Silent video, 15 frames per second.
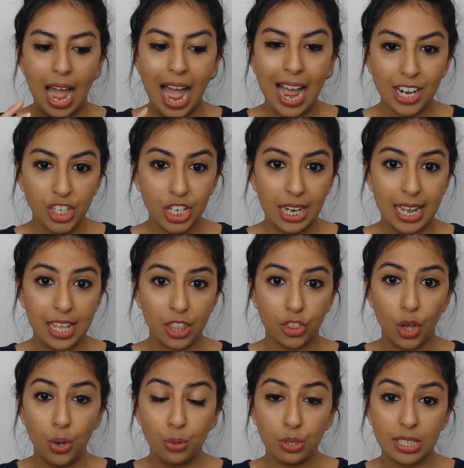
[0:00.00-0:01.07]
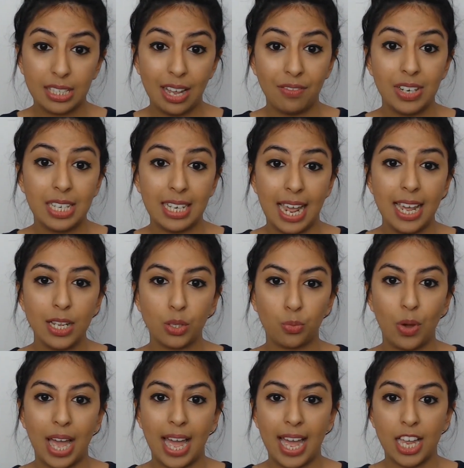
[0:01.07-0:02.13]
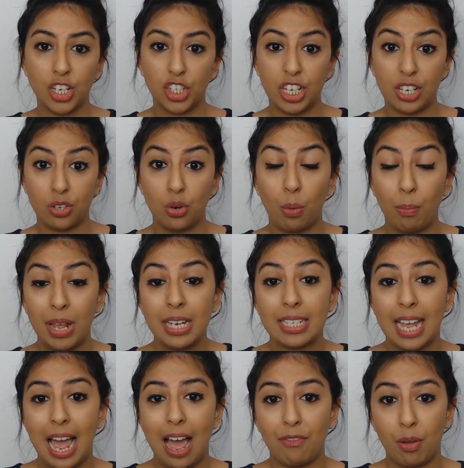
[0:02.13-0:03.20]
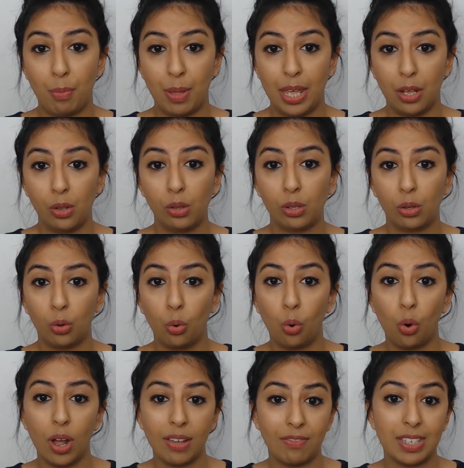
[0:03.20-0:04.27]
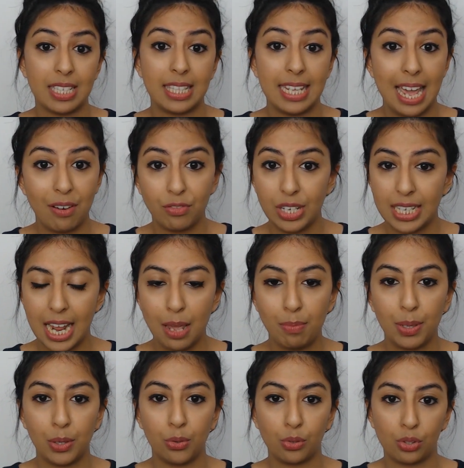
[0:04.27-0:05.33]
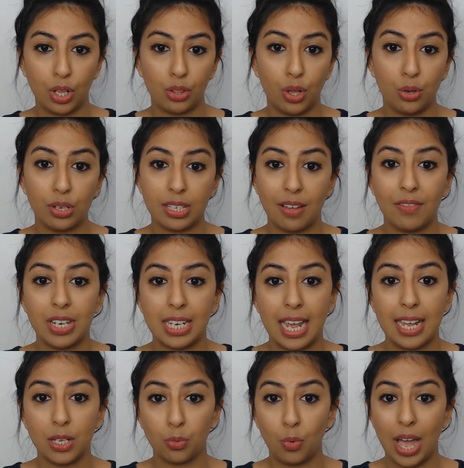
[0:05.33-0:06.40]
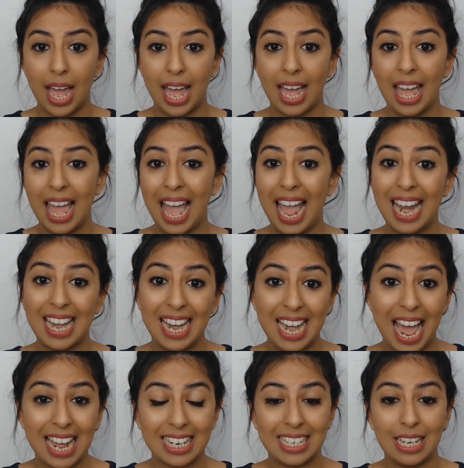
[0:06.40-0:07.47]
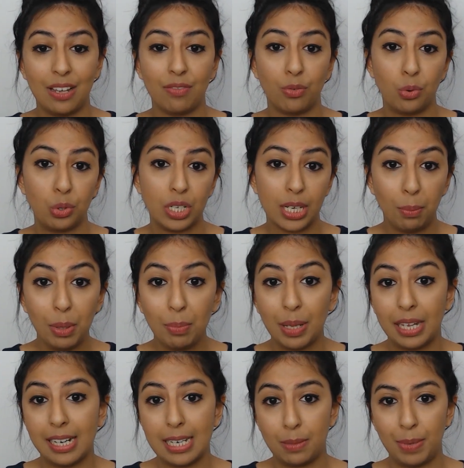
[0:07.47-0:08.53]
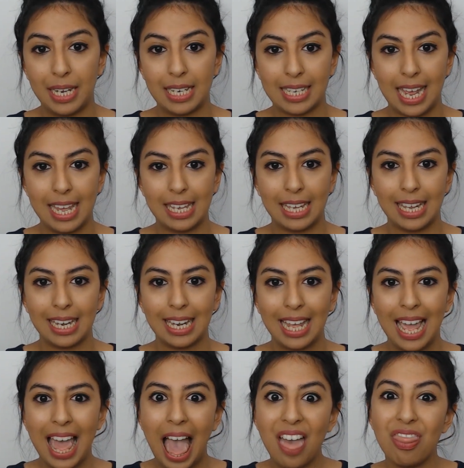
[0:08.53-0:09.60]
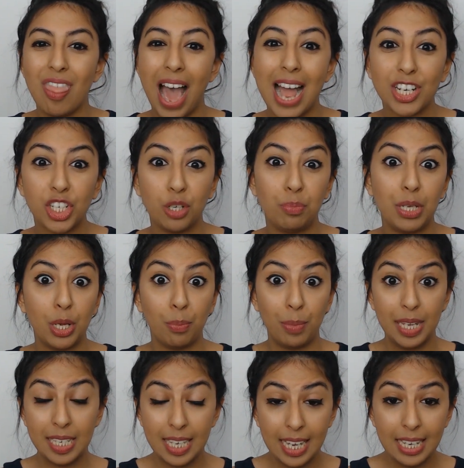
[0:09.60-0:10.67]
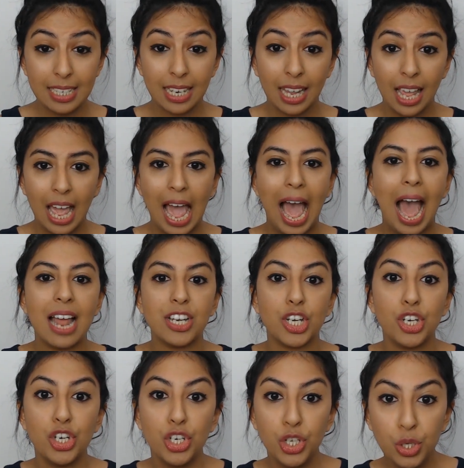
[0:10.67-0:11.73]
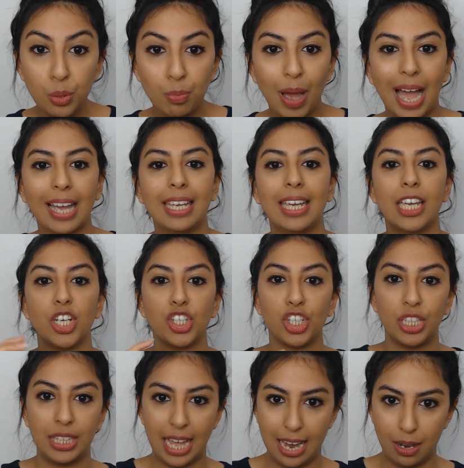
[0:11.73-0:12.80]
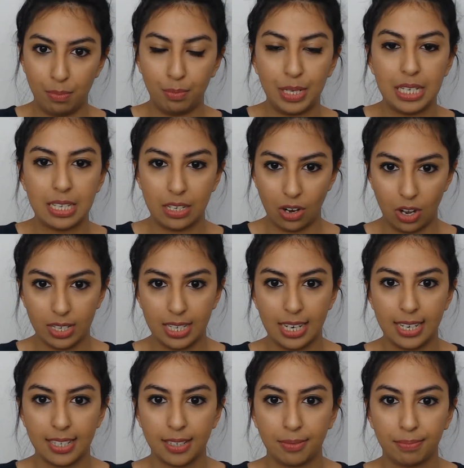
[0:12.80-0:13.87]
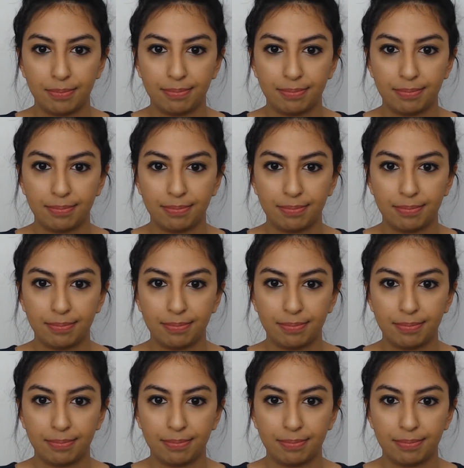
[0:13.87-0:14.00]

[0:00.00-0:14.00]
actually, those 7 days where she's not meant to have a pill, or if it's the everyday pills, then those 7 days where an inactive or dummy pill is being taken, that should be omitted and a new packet should then be started.